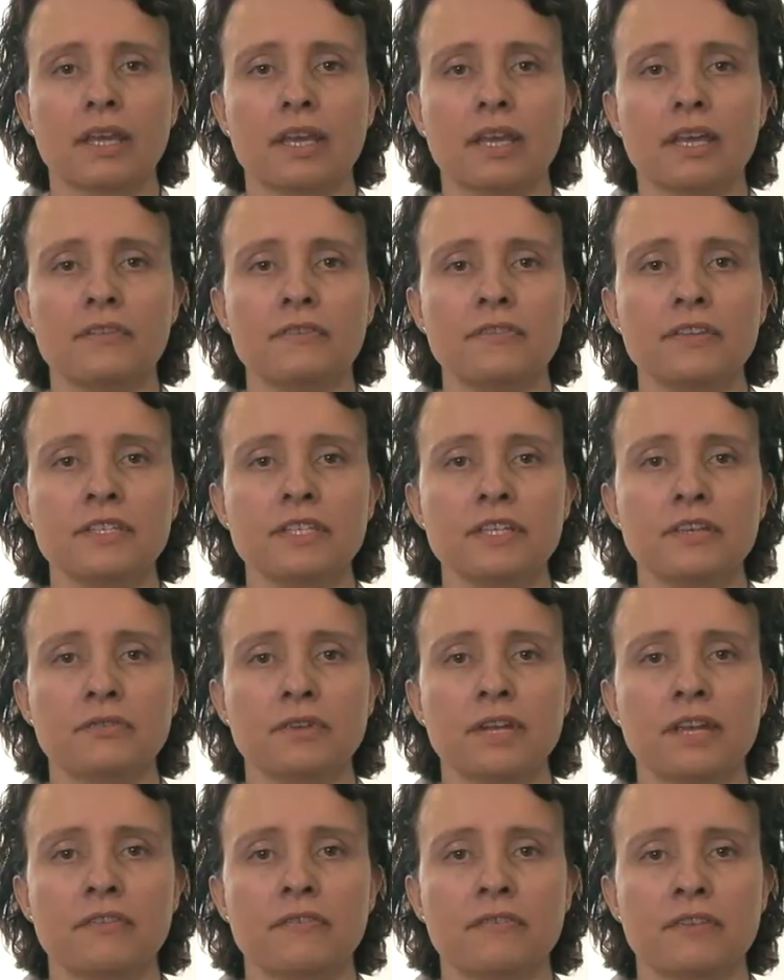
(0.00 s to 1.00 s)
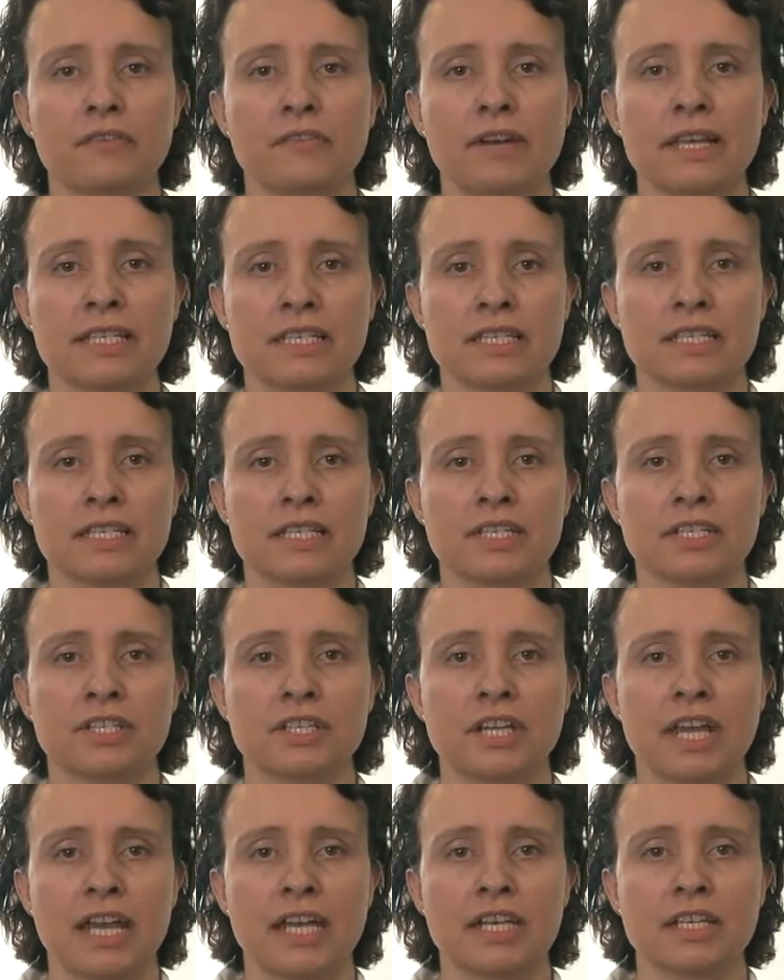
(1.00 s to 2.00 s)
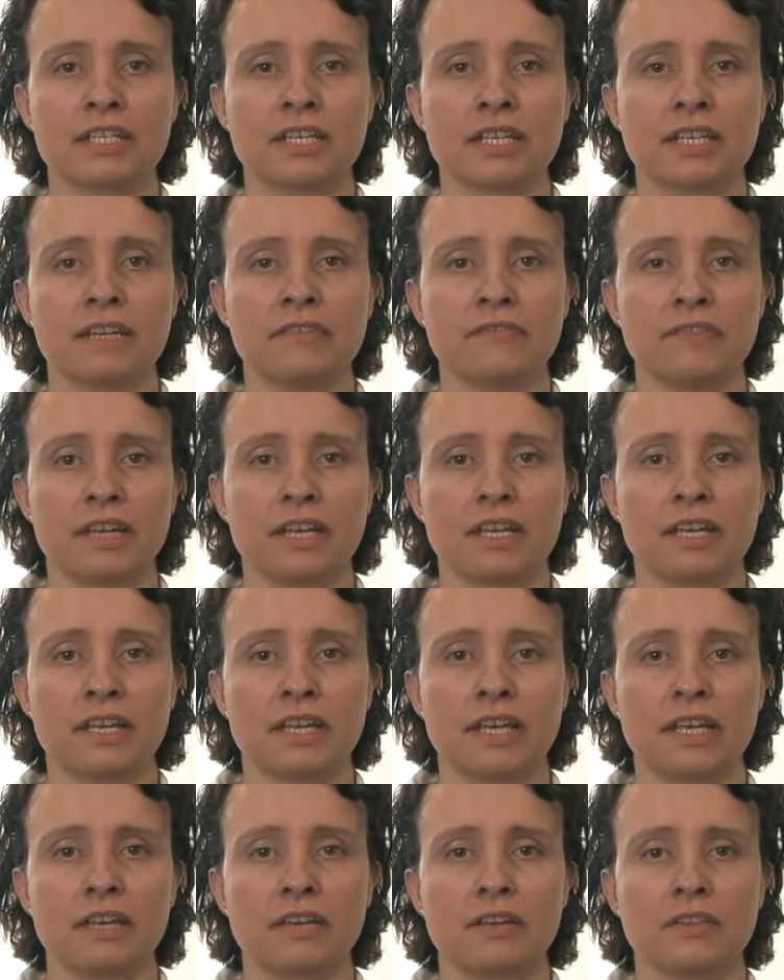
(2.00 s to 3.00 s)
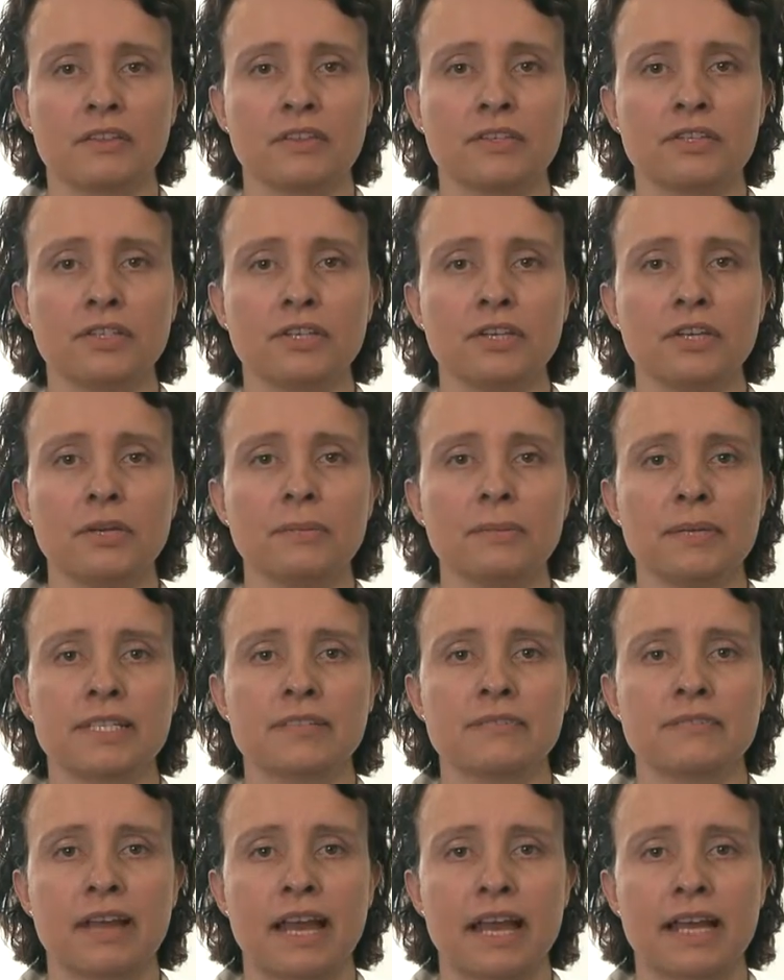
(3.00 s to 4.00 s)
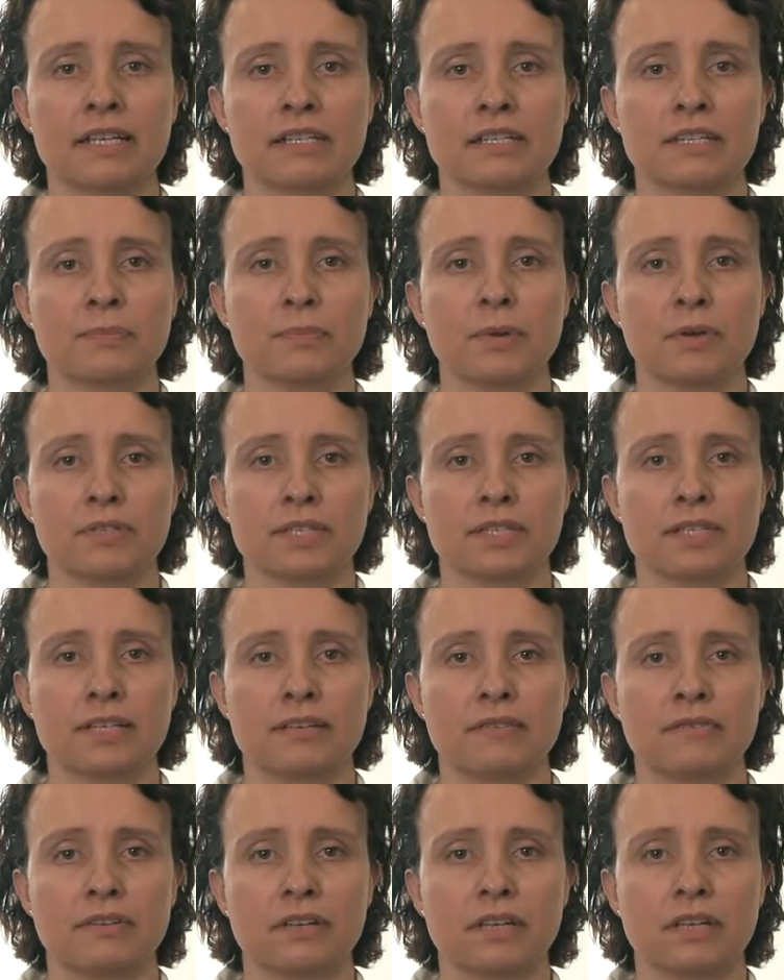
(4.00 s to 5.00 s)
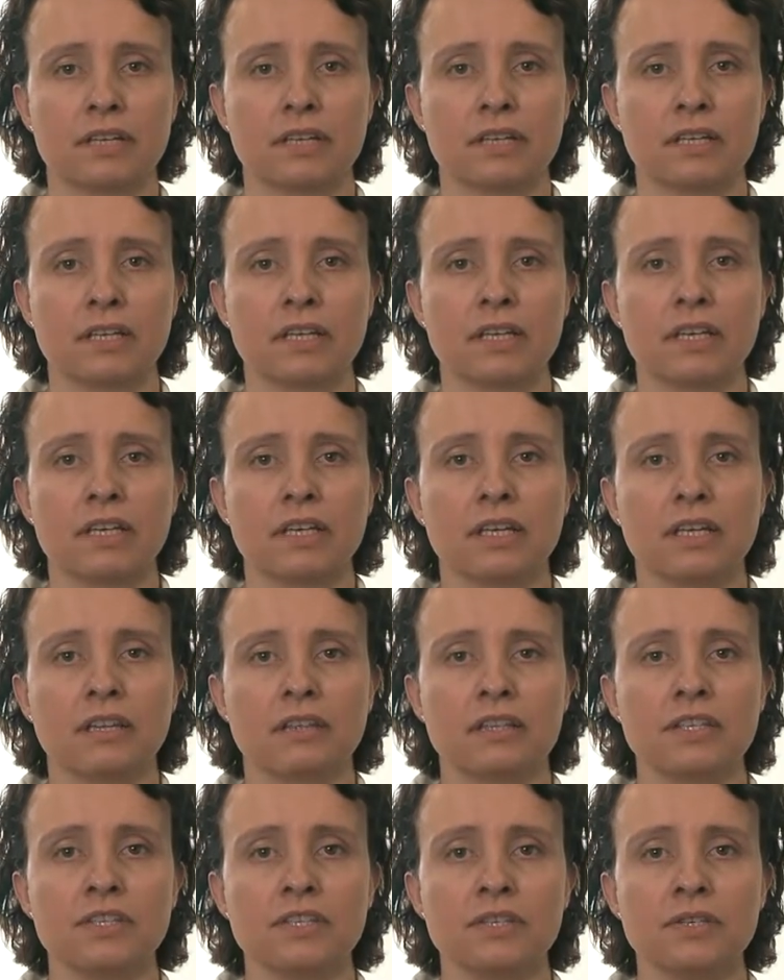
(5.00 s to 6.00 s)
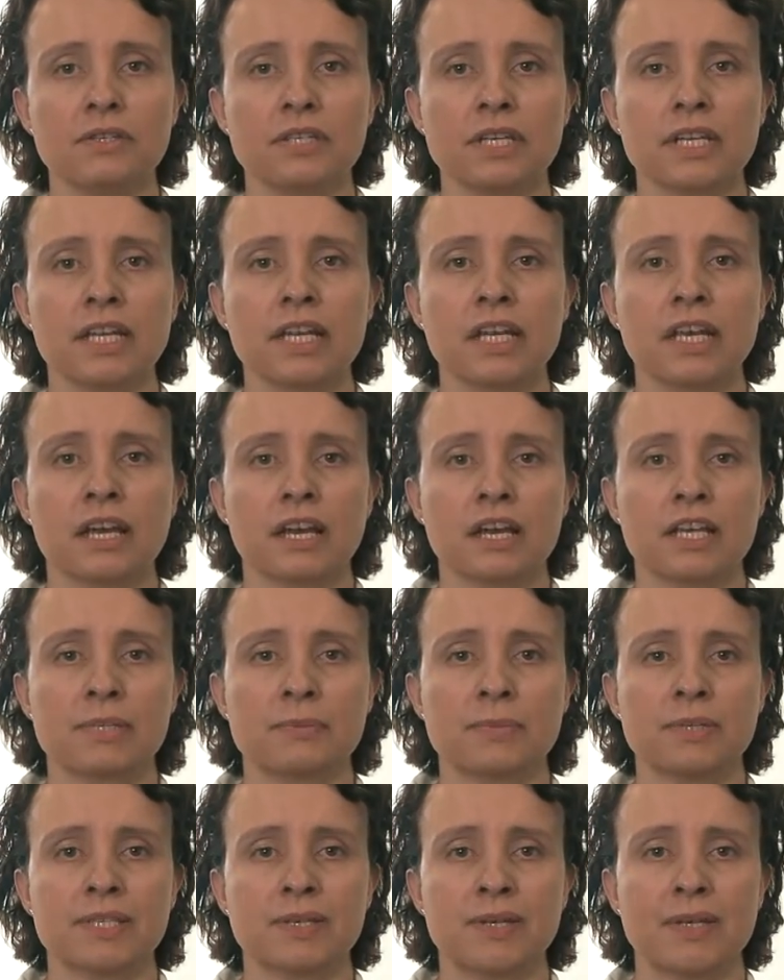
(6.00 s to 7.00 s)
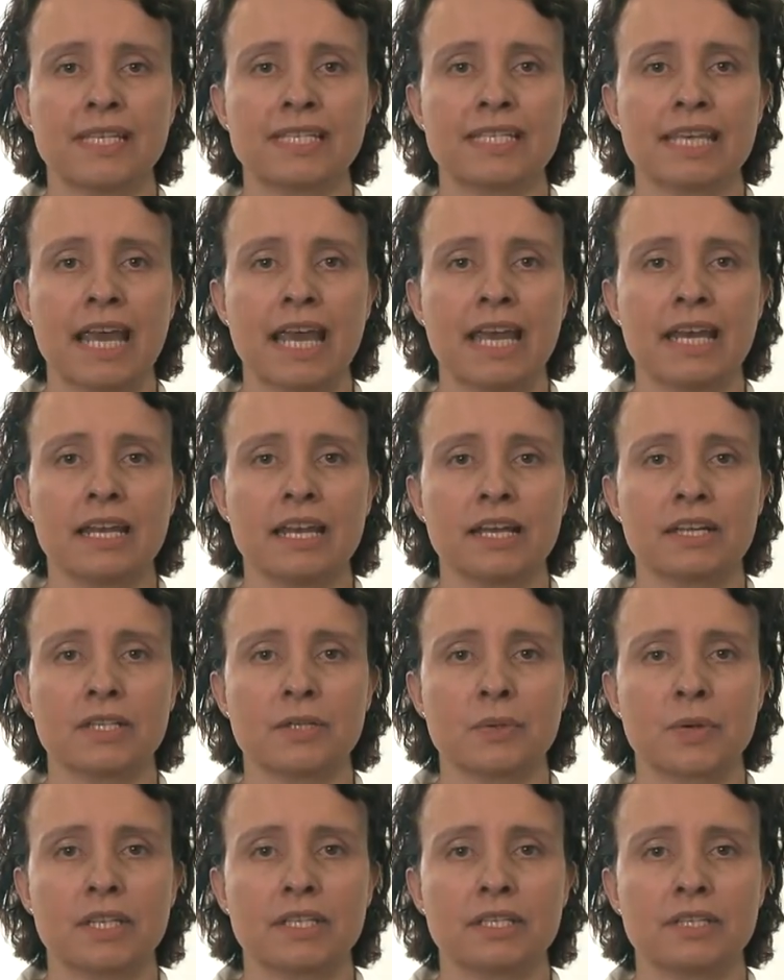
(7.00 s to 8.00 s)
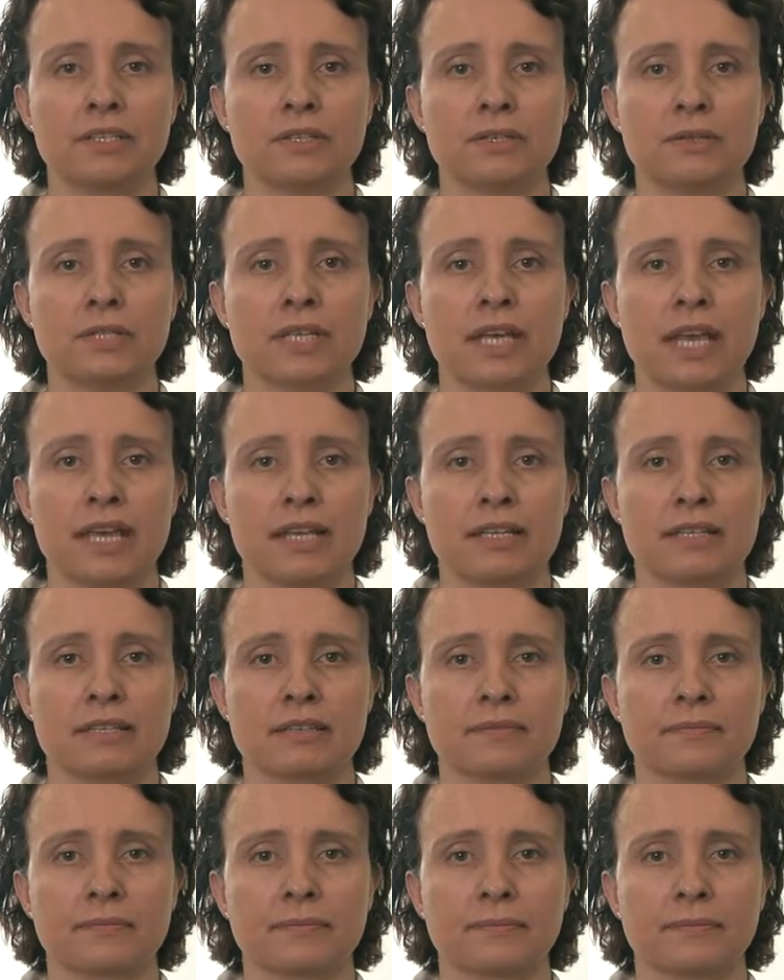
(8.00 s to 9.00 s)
If the degree of fluorescence has changed significantly, the tube is flagged as positive. This usually occurs between 10 and 22 days.